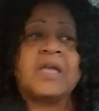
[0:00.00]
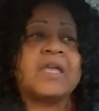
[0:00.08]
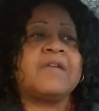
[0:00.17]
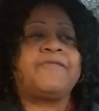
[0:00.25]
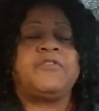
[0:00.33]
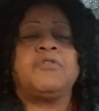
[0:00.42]

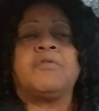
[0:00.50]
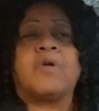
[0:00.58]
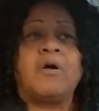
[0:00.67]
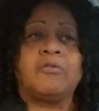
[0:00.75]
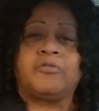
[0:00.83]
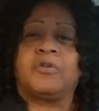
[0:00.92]
If you
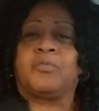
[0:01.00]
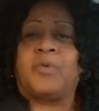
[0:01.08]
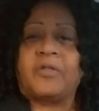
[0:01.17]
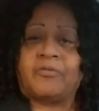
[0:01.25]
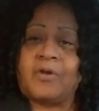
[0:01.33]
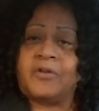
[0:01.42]
go to the
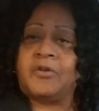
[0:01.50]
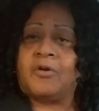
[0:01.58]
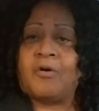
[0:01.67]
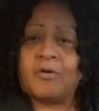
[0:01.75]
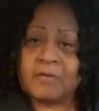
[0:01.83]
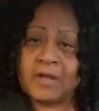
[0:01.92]
restaurant, your
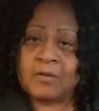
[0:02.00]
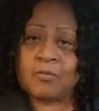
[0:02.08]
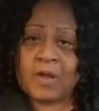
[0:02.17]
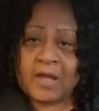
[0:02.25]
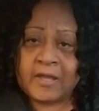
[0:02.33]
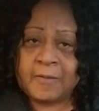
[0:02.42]
order ain't
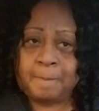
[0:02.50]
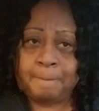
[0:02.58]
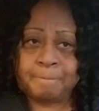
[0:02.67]
right.